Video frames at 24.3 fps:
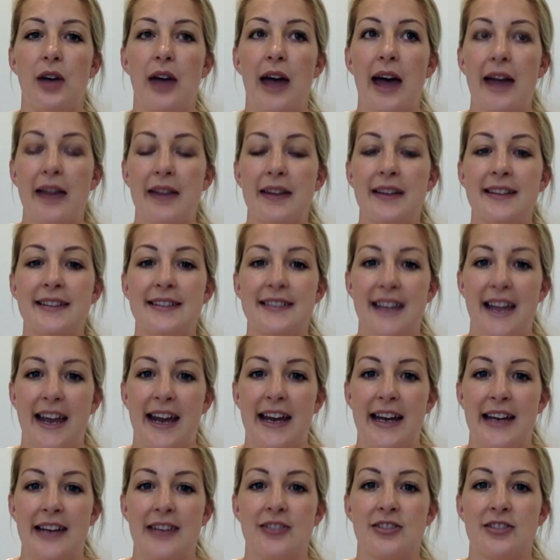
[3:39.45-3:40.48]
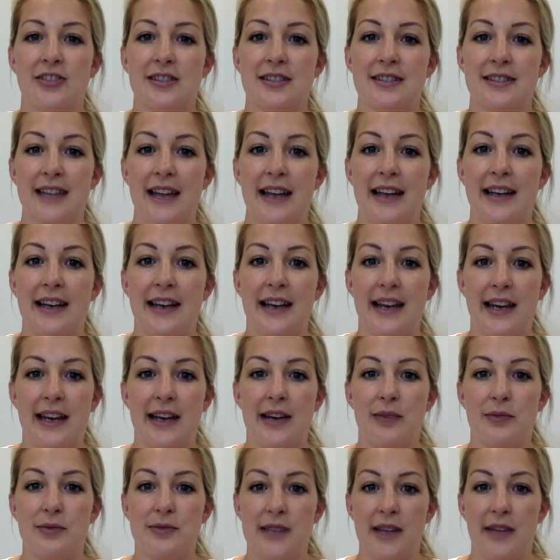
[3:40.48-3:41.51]
At this stage,
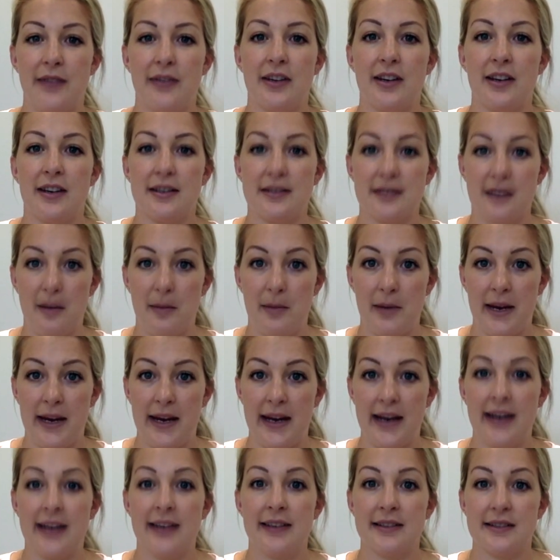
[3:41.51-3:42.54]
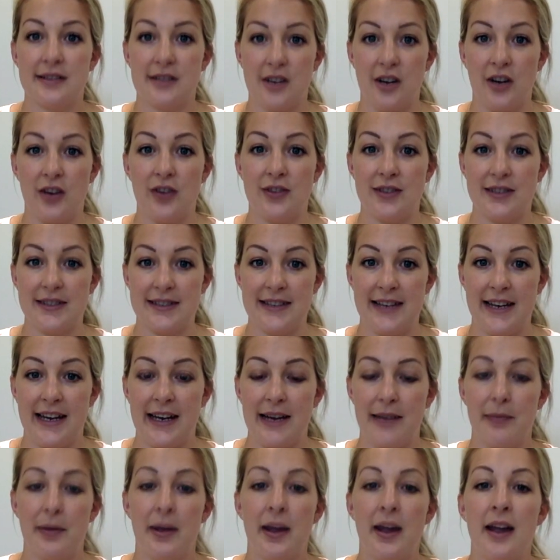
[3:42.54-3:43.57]
Stanley was having a dummy to go to
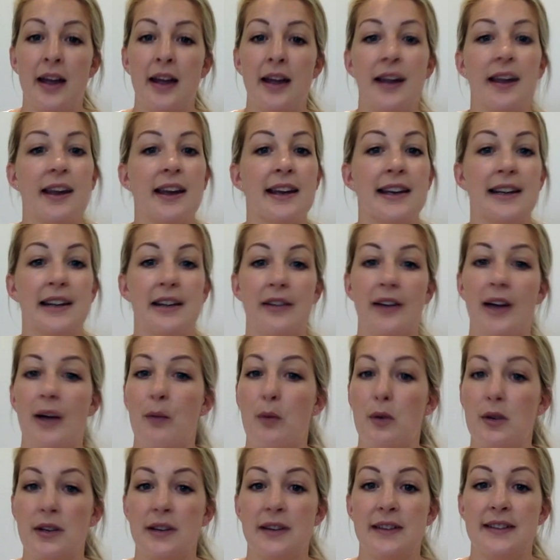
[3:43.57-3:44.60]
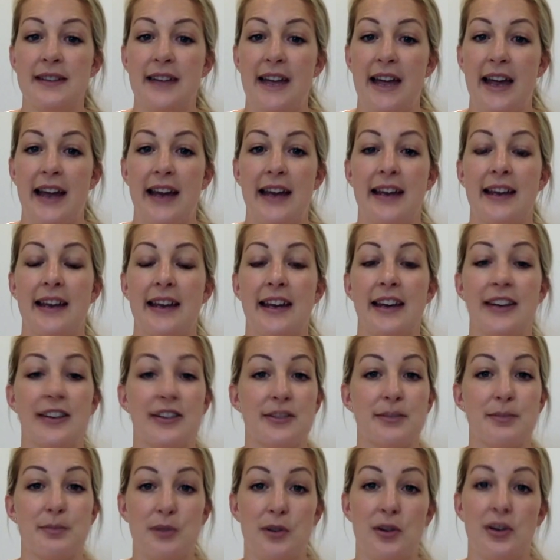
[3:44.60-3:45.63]
sleep. He never had one in the day, he
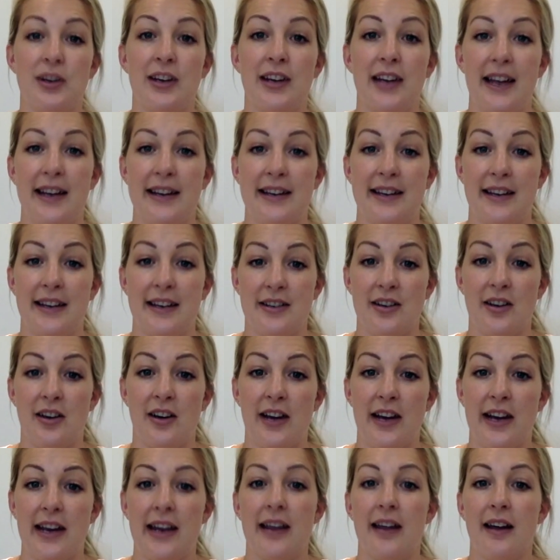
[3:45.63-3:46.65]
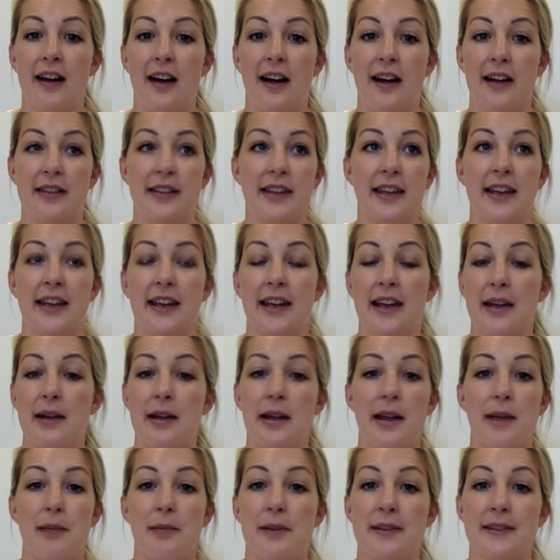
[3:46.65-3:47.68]
just purely had it at night. I think
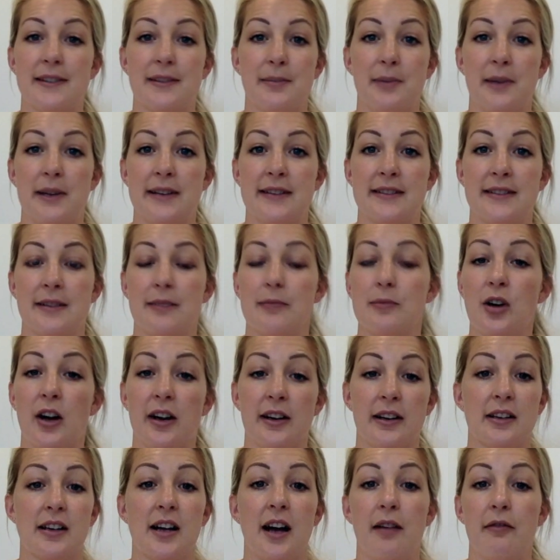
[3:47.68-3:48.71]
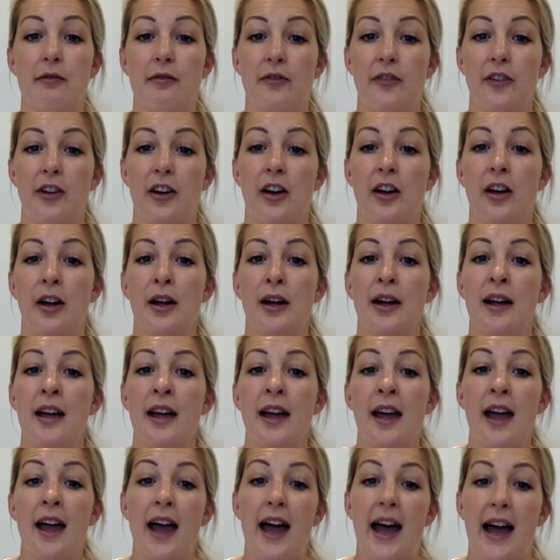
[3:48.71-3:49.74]
it must have been some kind of comfort.
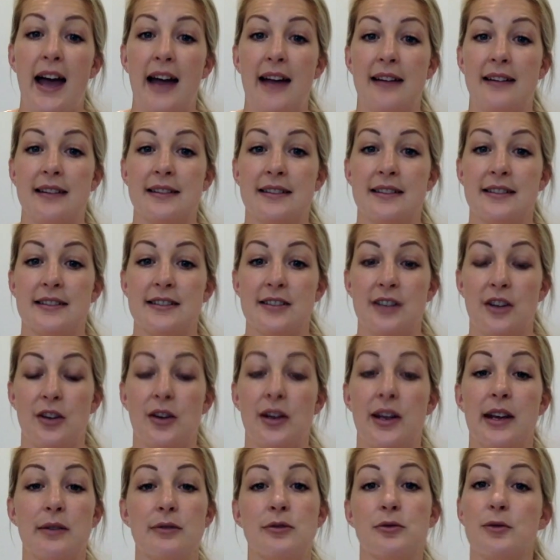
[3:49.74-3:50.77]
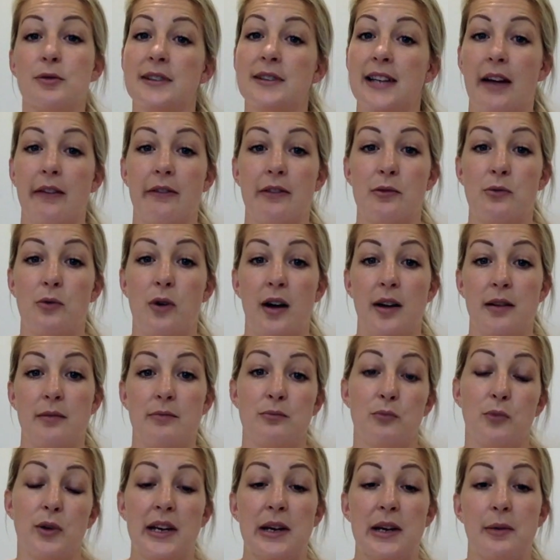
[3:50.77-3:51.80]
And so he was always having
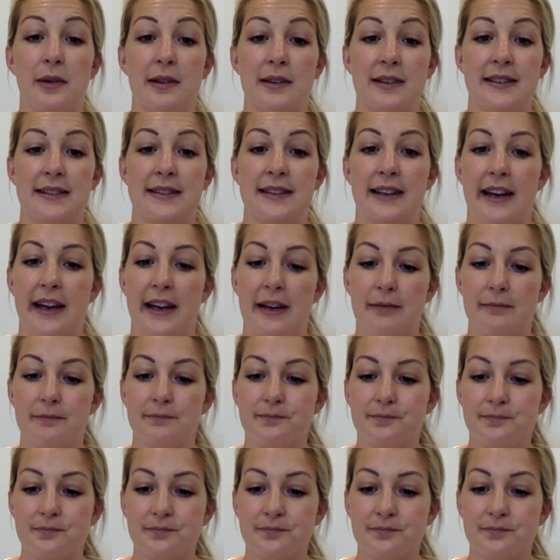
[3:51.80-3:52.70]
one when he went to sleep.